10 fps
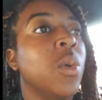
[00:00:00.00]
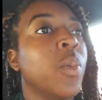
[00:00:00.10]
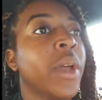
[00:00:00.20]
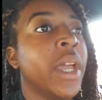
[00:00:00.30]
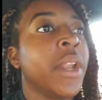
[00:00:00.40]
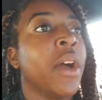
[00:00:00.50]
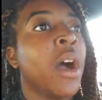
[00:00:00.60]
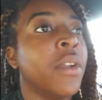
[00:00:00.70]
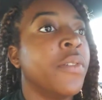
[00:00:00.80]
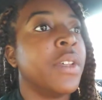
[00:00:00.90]
when
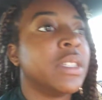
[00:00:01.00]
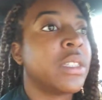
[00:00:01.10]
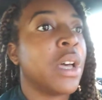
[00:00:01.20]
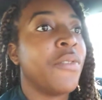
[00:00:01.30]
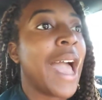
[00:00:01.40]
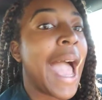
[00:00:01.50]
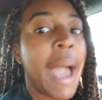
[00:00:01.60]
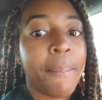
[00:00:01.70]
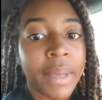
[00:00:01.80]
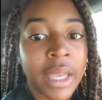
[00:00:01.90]
all of this stuff
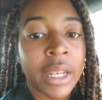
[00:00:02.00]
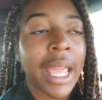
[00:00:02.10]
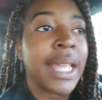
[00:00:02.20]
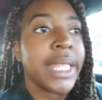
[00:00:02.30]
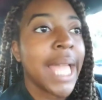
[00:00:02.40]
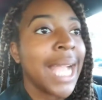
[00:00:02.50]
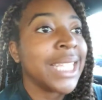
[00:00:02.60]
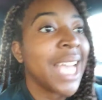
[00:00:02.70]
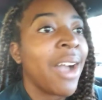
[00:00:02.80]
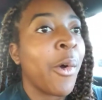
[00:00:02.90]
happened, and
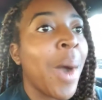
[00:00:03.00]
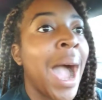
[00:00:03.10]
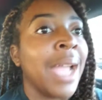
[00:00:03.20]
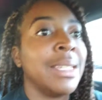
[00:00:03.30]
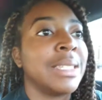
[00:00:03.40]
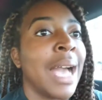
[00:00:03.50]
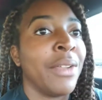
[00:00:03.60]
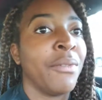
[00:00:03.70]
that's how ICE got